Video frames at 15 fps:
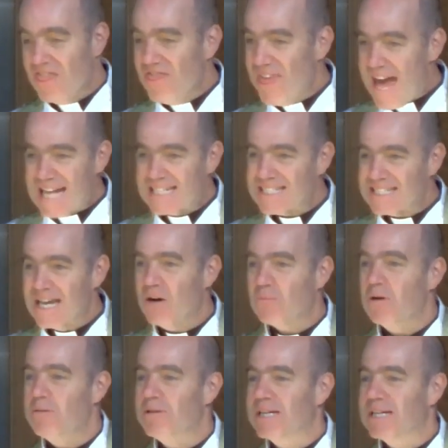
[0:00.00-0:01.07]
That's how
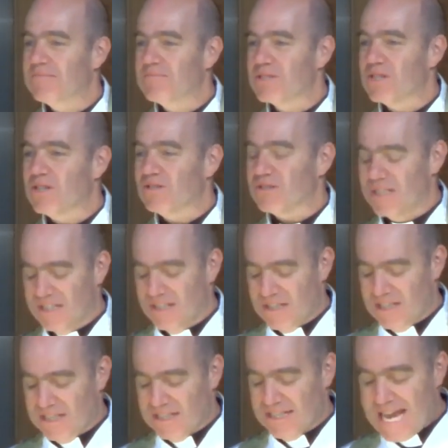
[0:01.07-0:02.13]
we become salt and
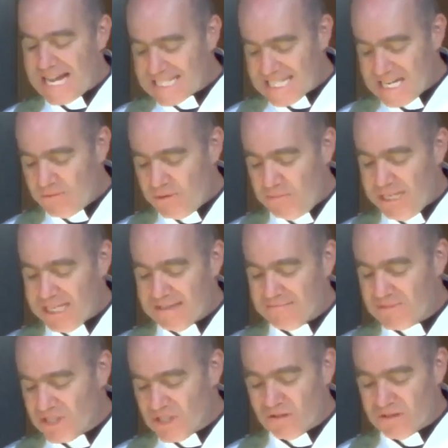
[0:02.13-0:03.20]
light. That's how we become
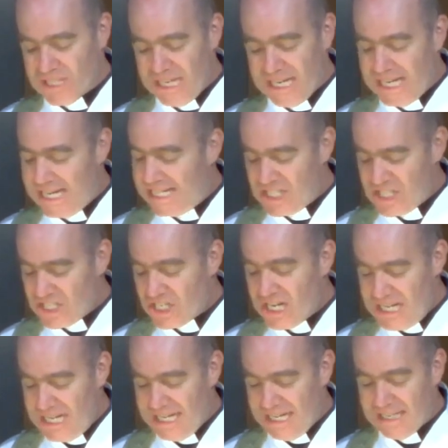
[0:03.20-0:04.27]
saltier and
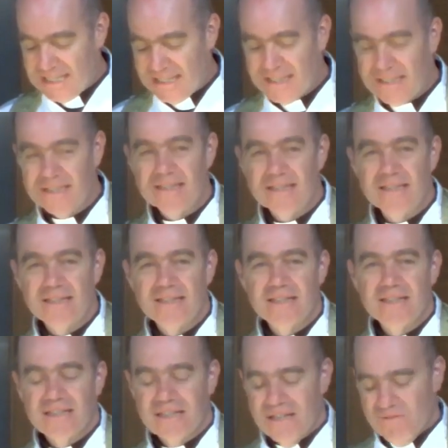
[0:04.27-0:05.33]
shinier.
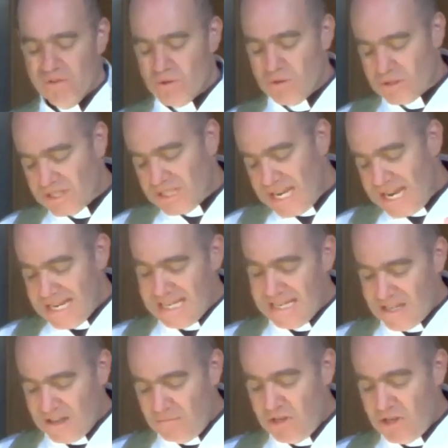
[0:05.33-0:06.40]
Of course, taking
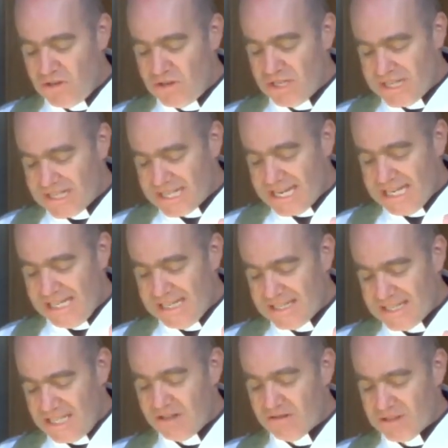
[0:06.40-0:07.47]
communion and taking it
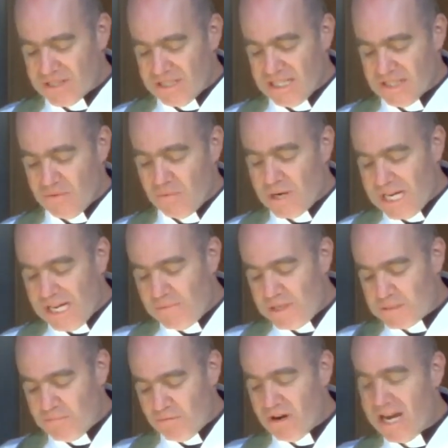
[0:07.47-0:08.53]
seriously is a way in
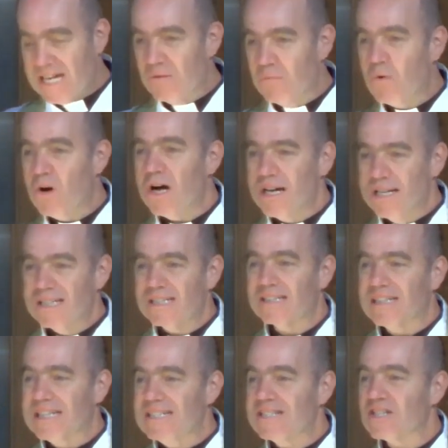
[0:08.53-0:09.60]
which bread and wine can
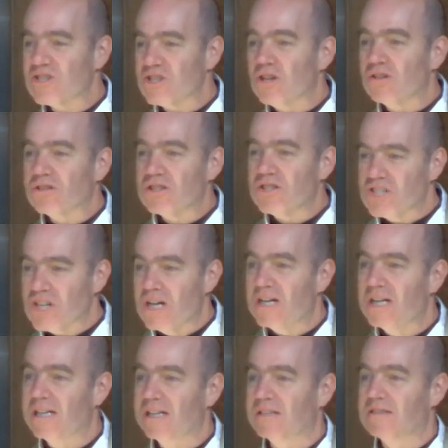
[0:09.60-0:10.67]
lead to salt and
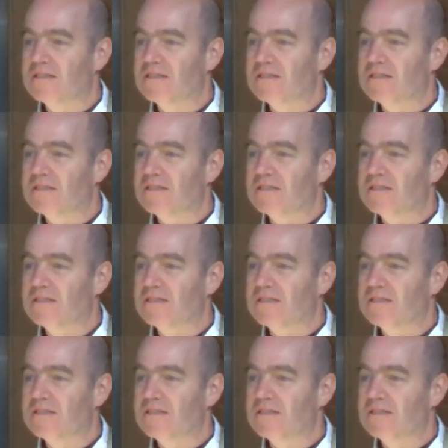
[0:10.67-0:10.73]
shine.